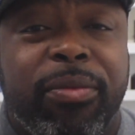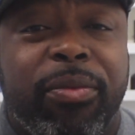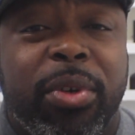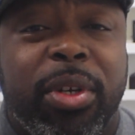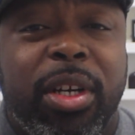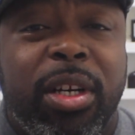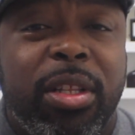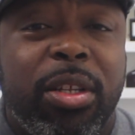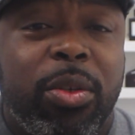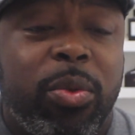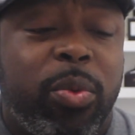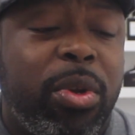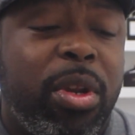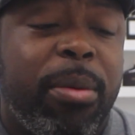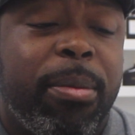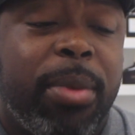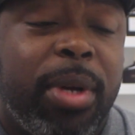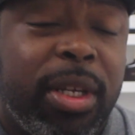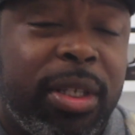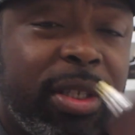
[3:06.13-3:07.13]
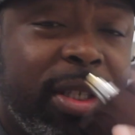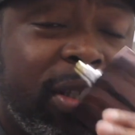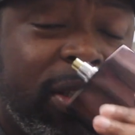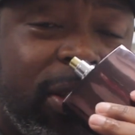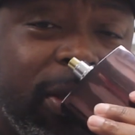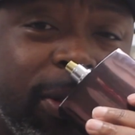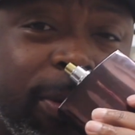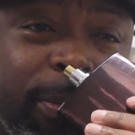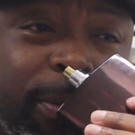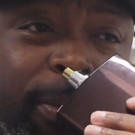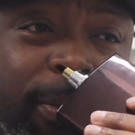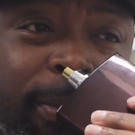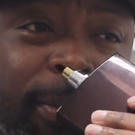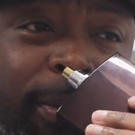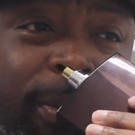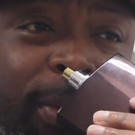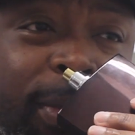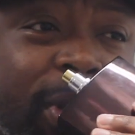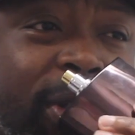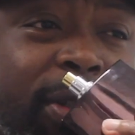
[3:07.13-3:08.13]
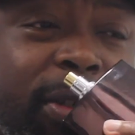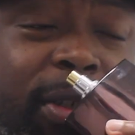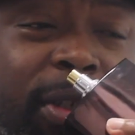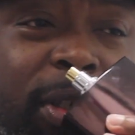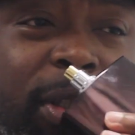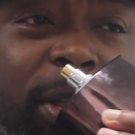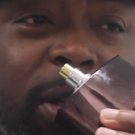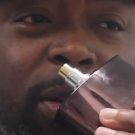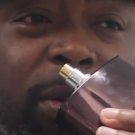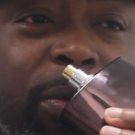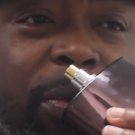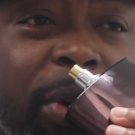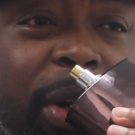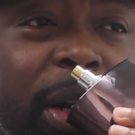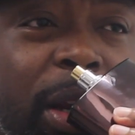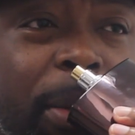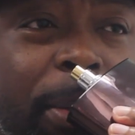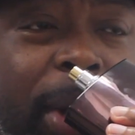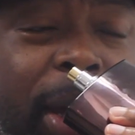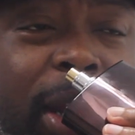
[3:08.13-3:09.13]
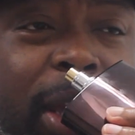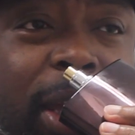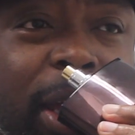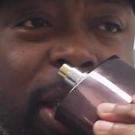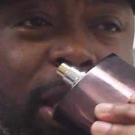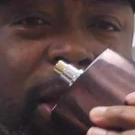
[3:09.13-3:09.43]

And for under 20 bucks, this is a steal for anybody,